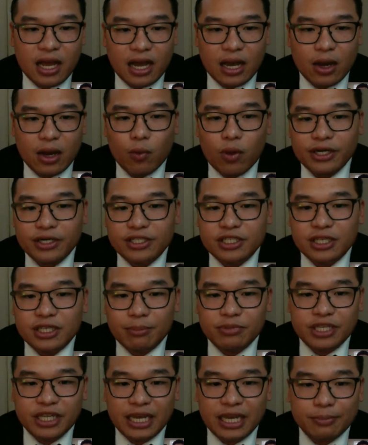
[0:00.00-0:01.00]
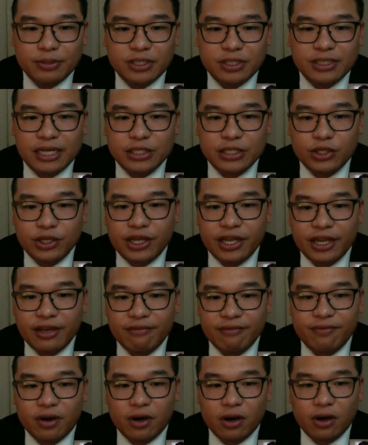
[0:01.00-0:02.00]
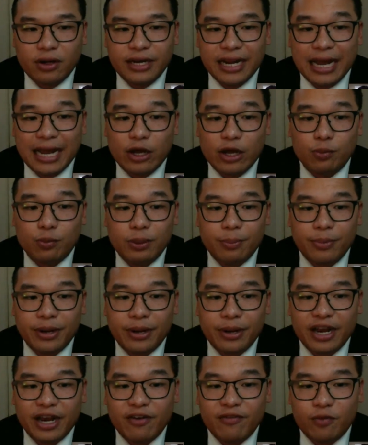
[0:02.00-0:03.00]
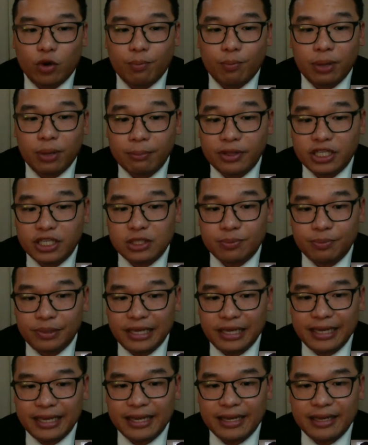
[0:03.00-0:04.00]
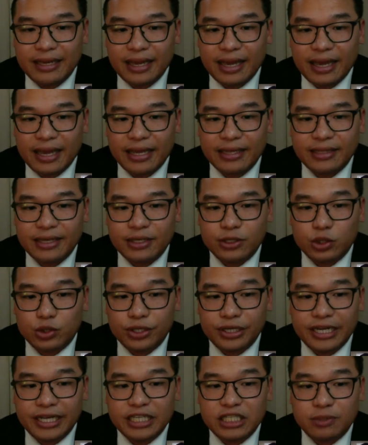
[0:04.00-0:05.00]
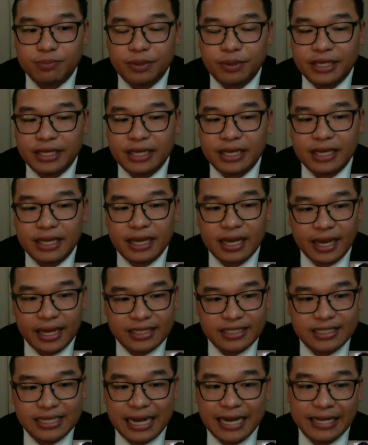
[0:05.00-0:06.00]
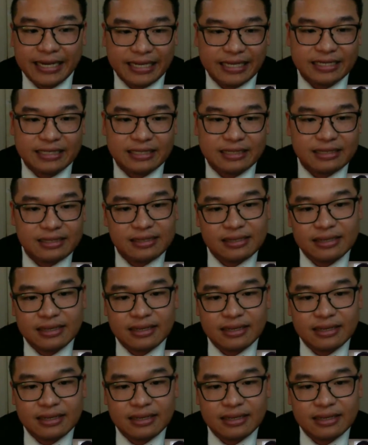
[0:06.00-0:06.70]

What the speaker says: What are some tips that you give on how to prepare for public speaking and treating speaking anxieties?